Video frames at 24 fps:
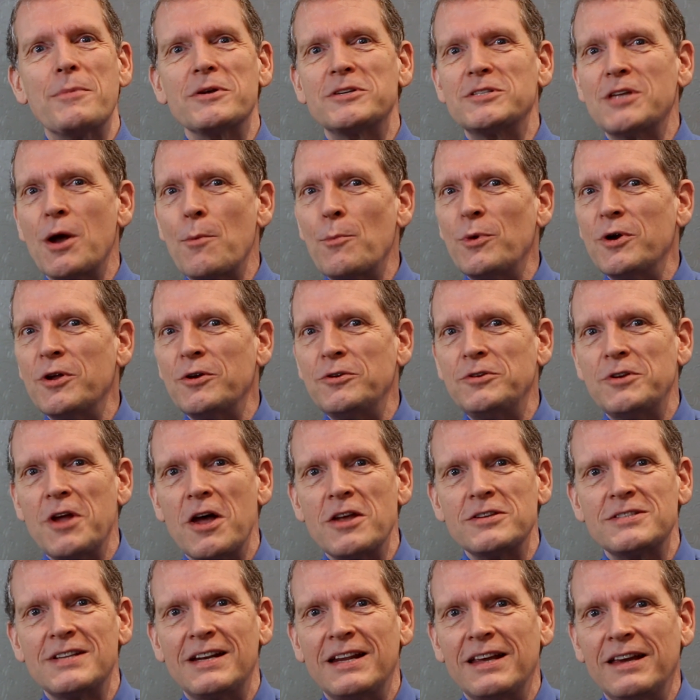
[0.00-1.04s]
as someone who
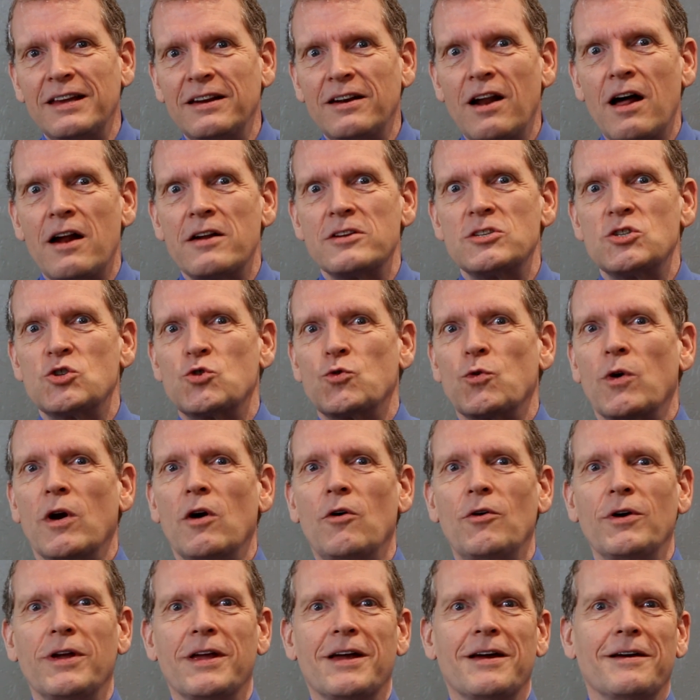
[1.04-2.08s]
does it in
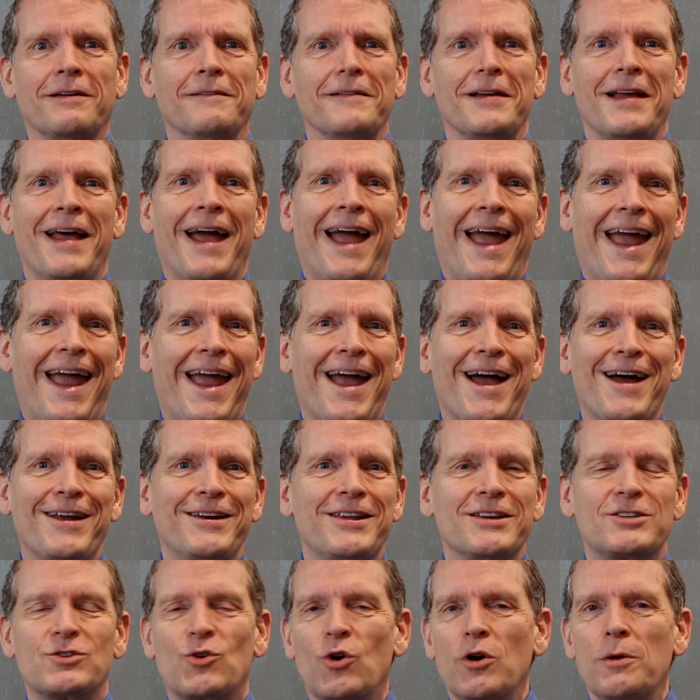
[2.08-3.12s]
Australia. And
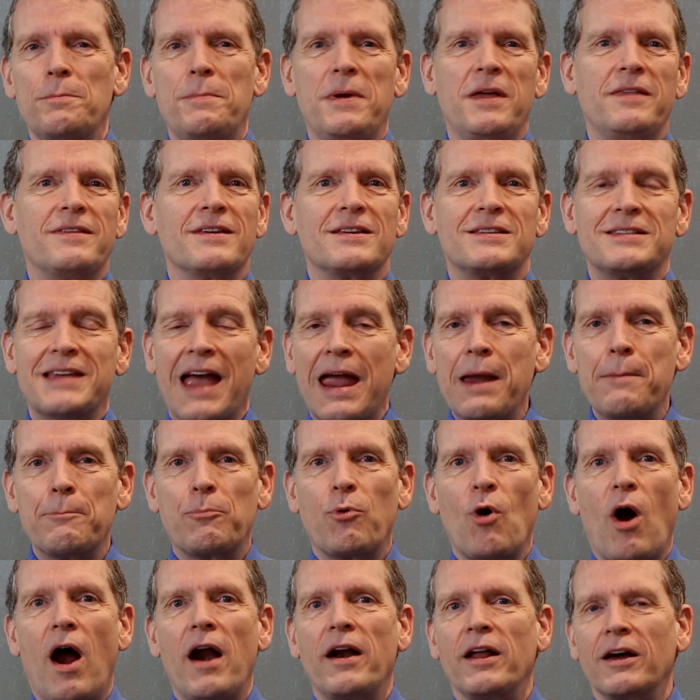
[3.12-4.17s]
it's going to be the same
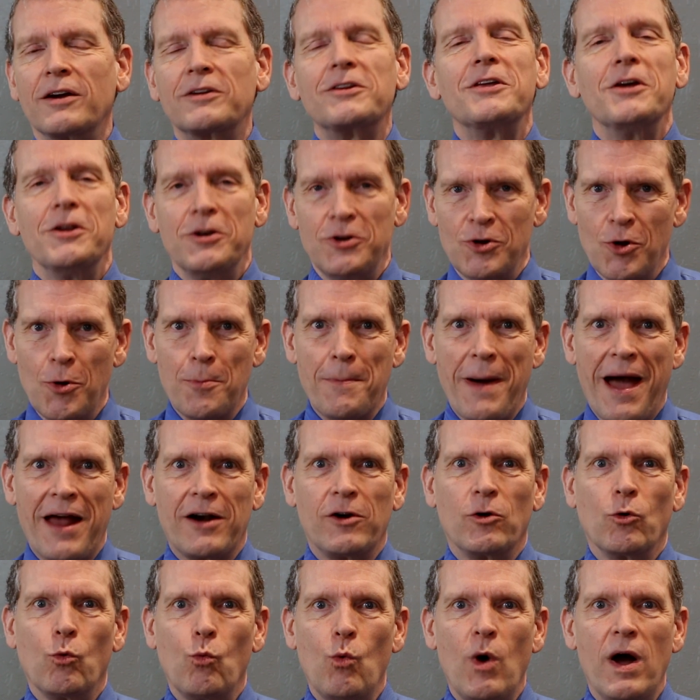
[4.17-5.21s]
product no
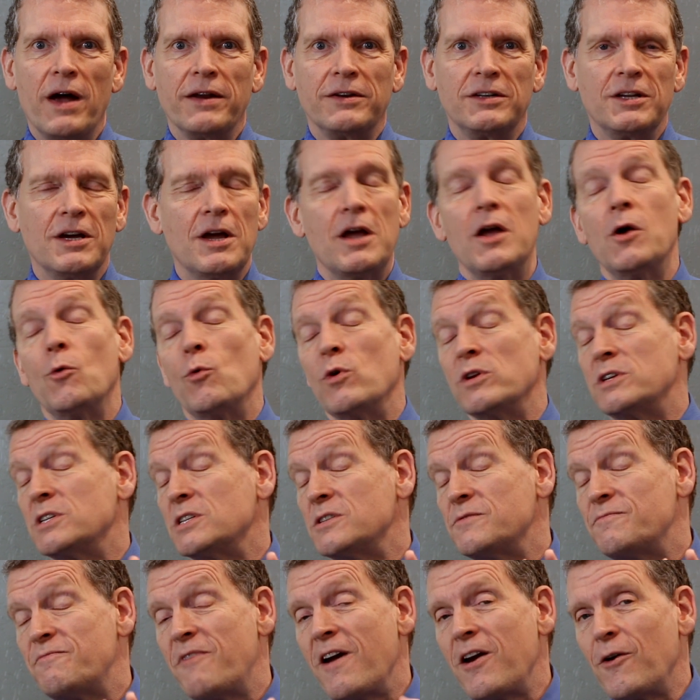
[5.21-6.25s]
matter what, which
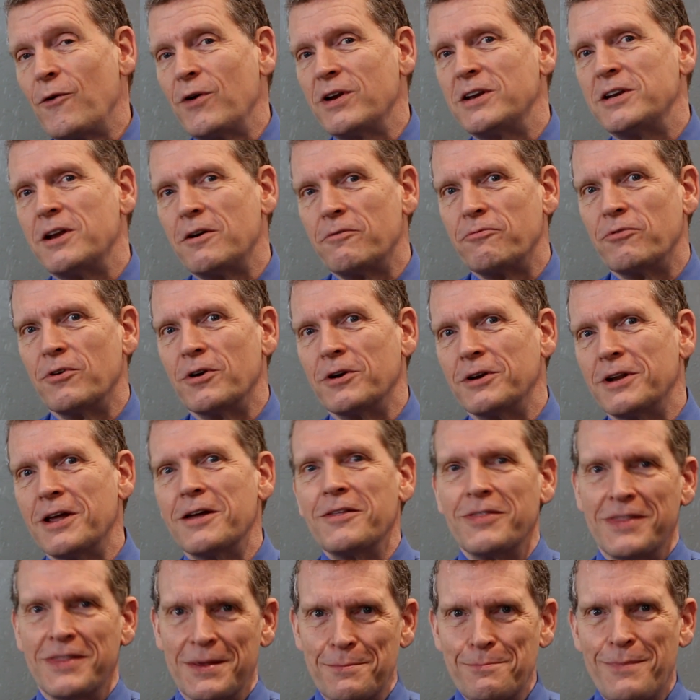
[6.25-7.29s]
is very different
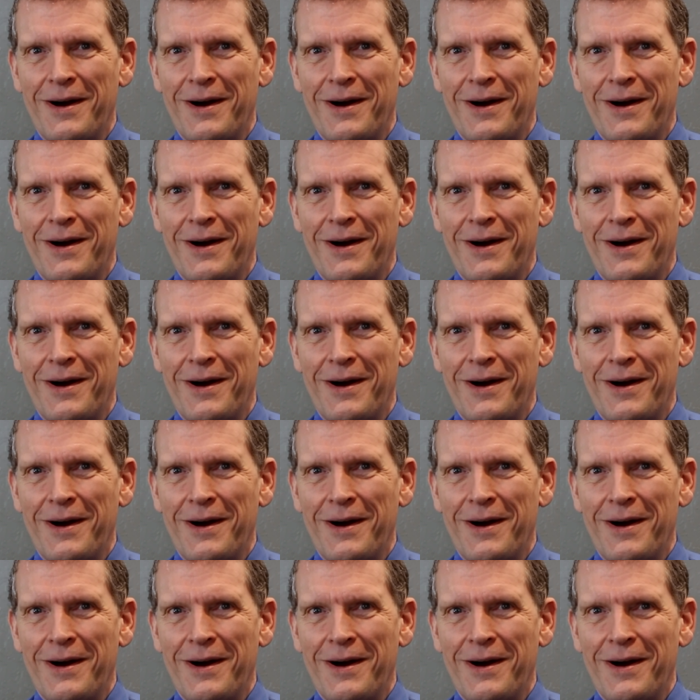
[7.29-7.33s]
than